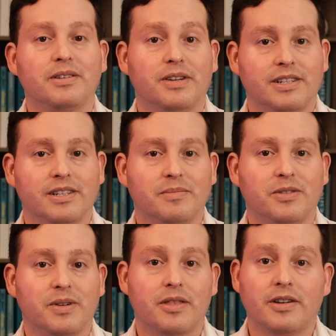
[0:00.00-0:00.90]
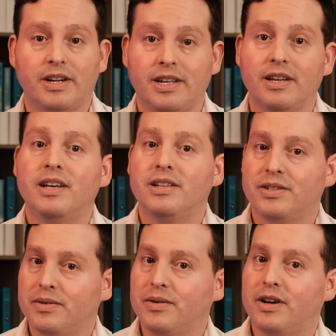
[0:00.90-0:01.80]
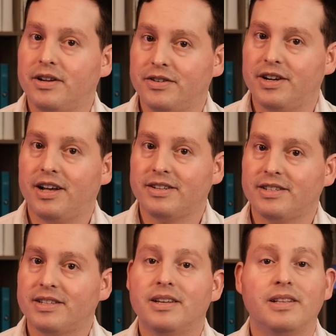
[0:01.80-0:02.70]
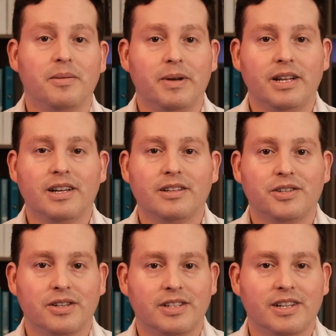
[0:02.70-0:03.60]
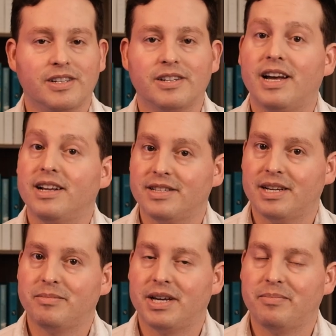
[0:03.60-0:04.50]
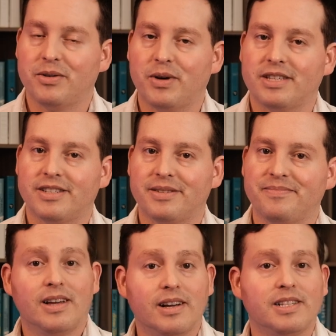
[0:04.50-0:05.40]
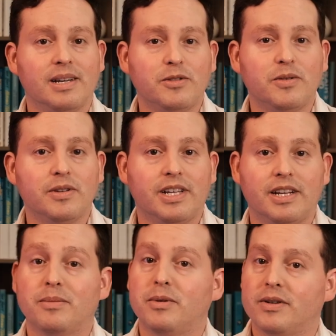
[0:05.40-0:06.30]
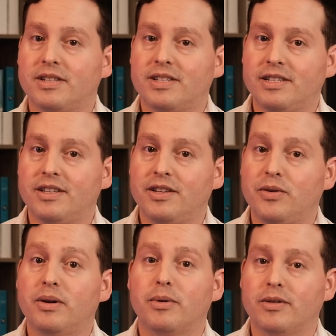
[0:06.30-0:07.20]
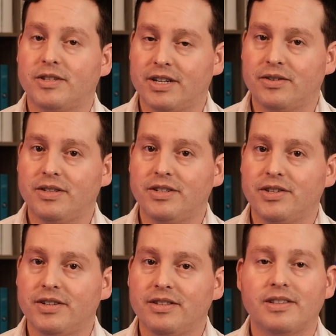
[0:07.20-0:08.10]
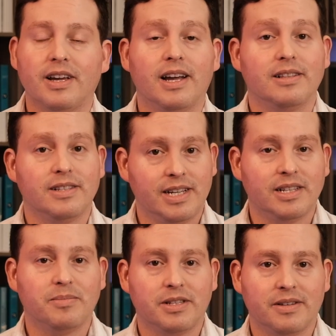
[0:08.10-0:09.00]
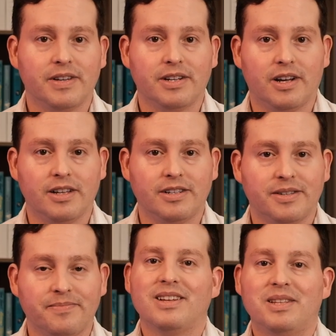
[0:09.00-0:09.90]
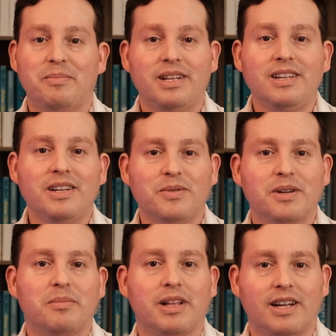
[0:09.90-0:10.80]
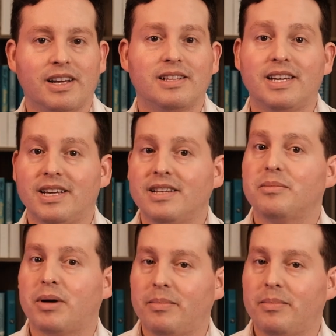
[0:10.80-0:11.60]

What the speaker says: to $100, depending on the jurisdiction and exam type in question. Exams will contain components testing you on both general insurance and state-specific knowledge. Depending on where you're planning on taking the property and casualty exam,